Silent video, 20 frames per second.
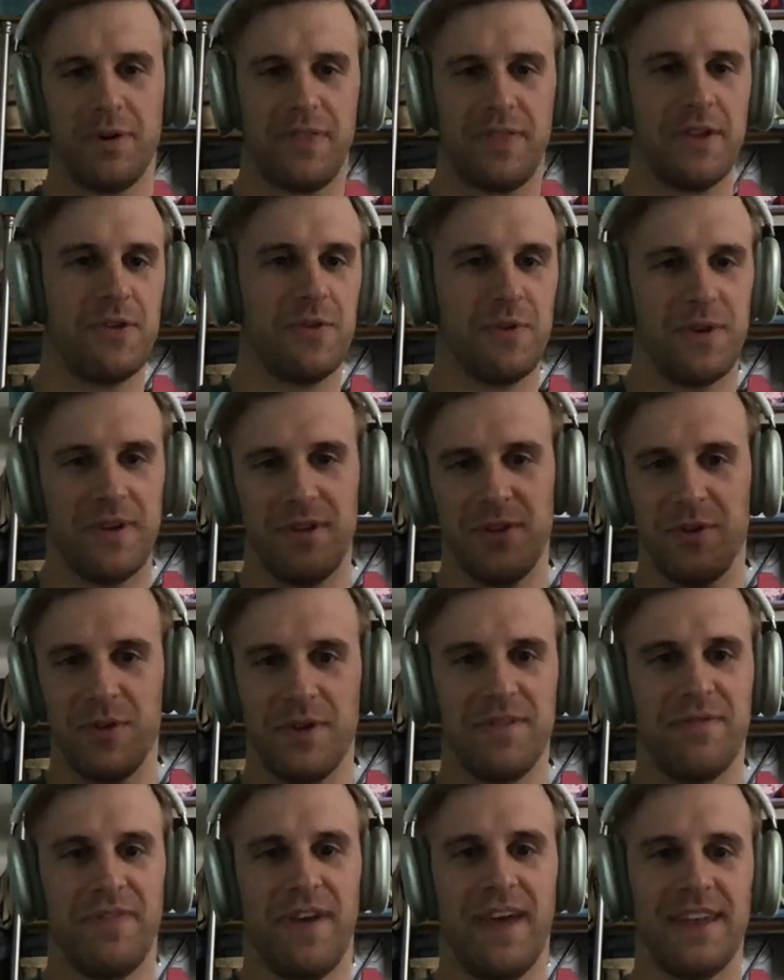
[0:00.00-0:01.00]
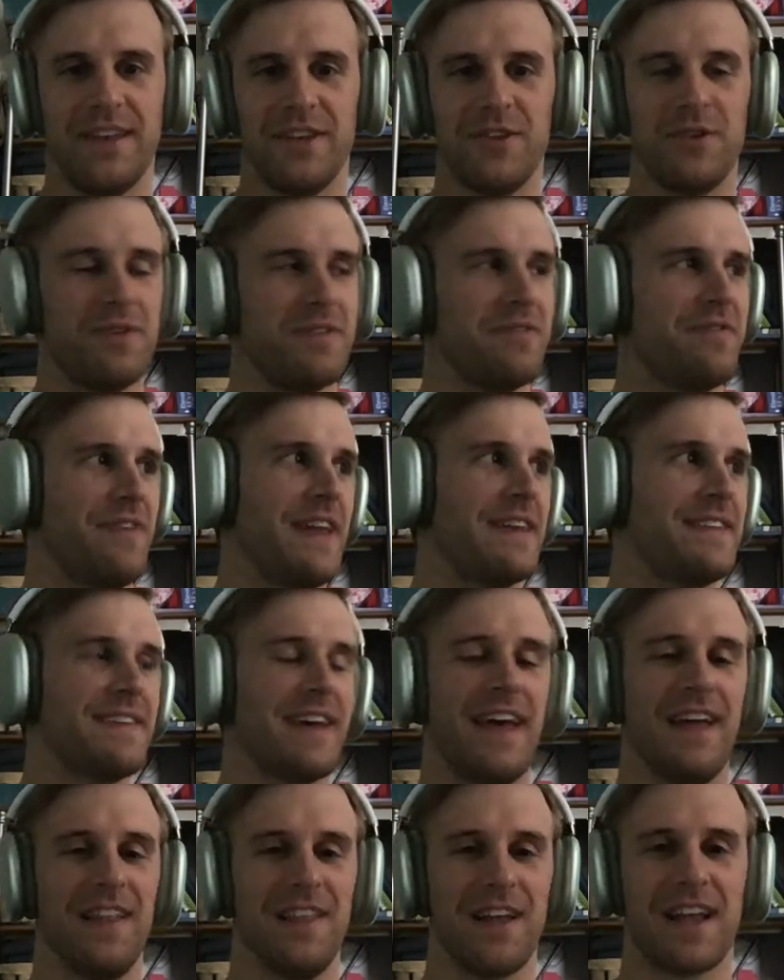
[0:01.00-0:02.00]
then you invent
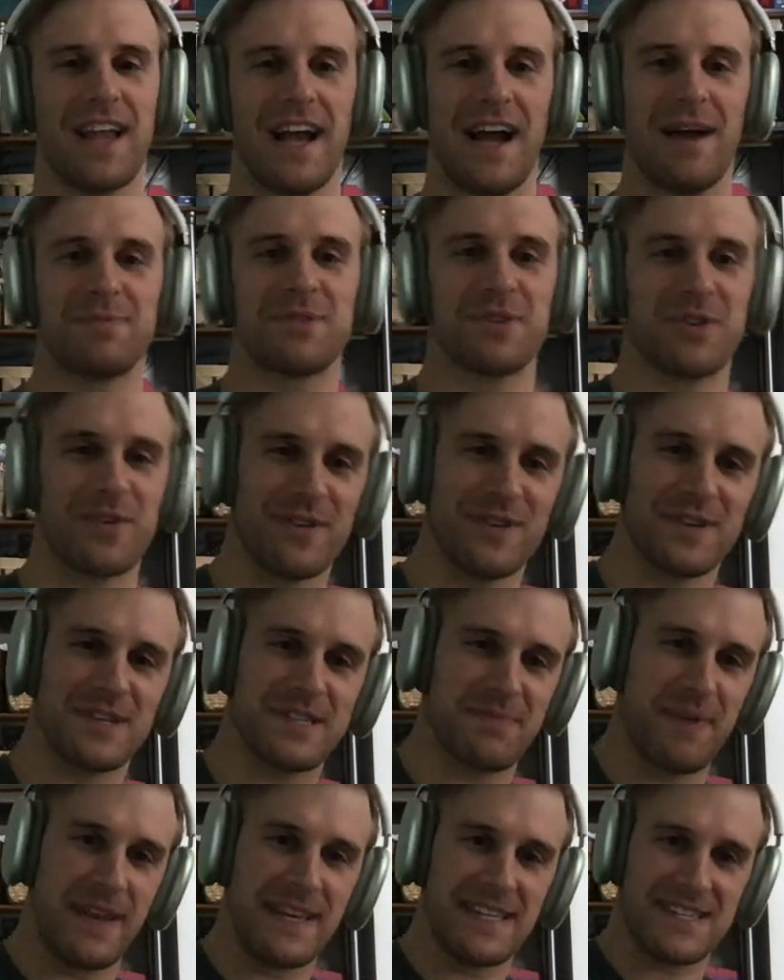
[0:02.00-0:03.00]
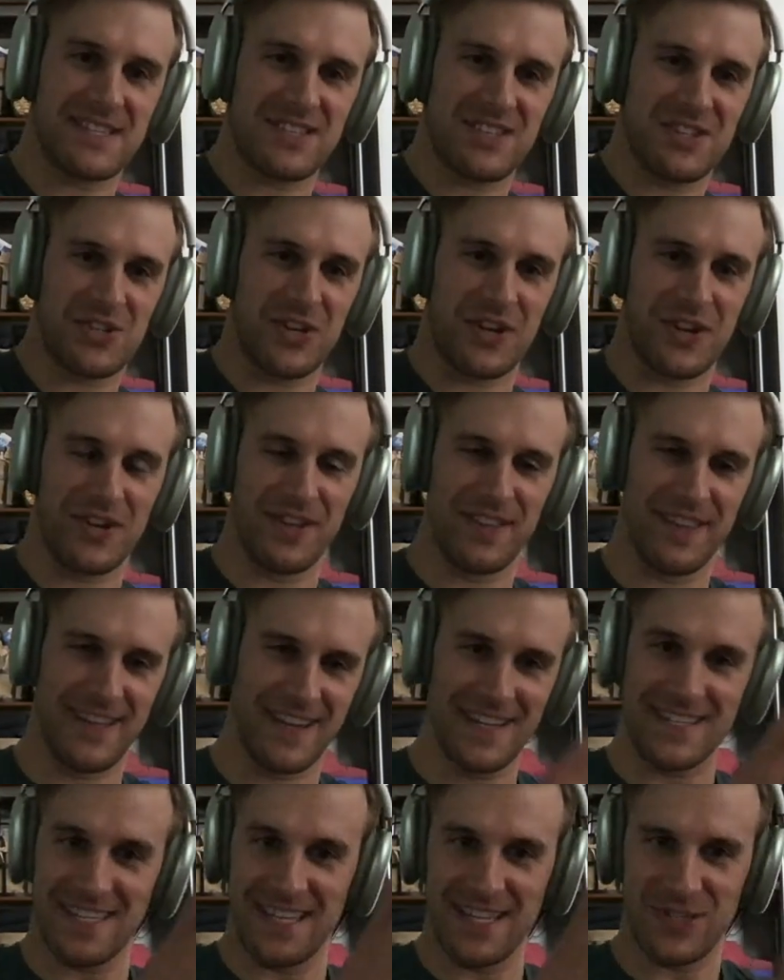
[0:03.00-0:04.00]
a helicopter or a space shuttle, and
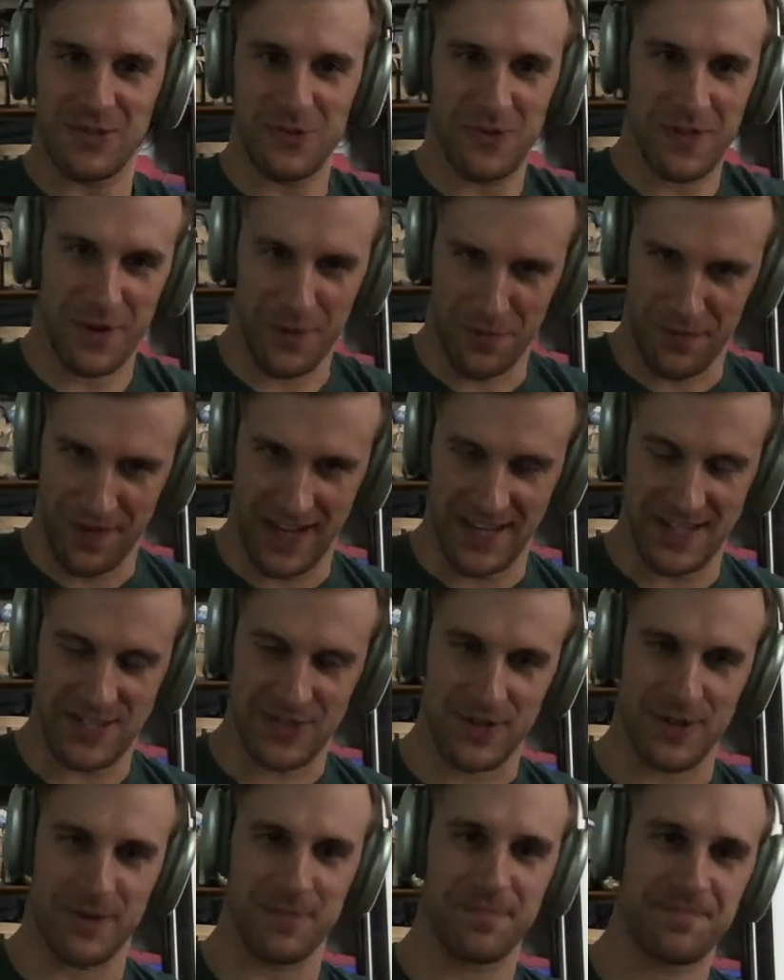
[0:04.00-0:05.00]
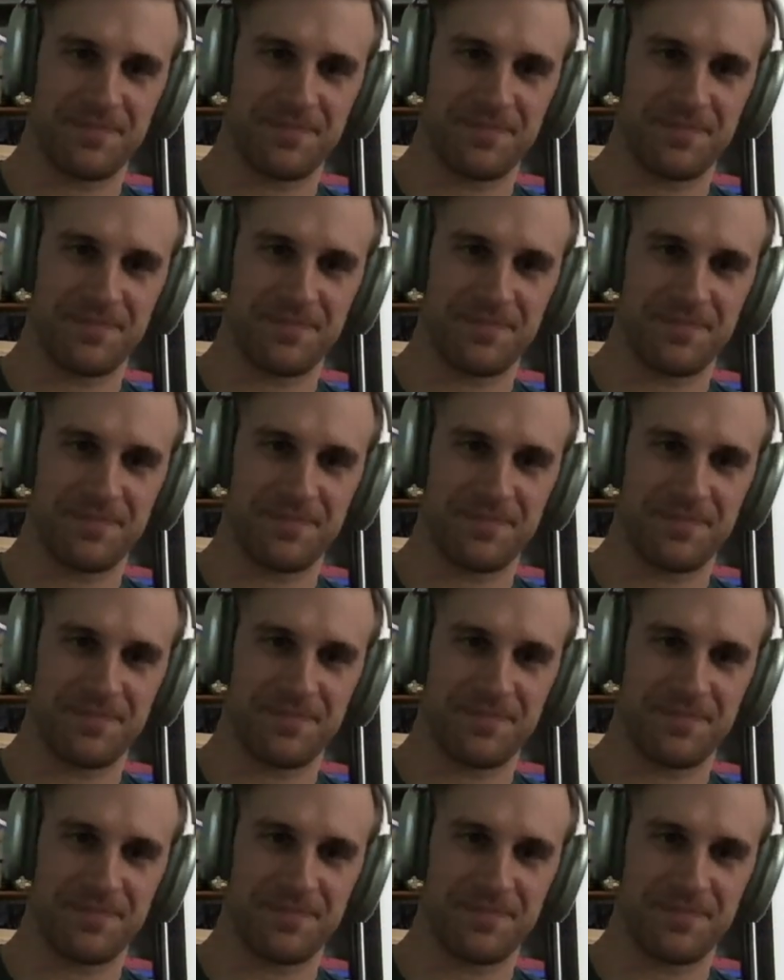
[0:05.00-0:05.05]
then it takes you there faster.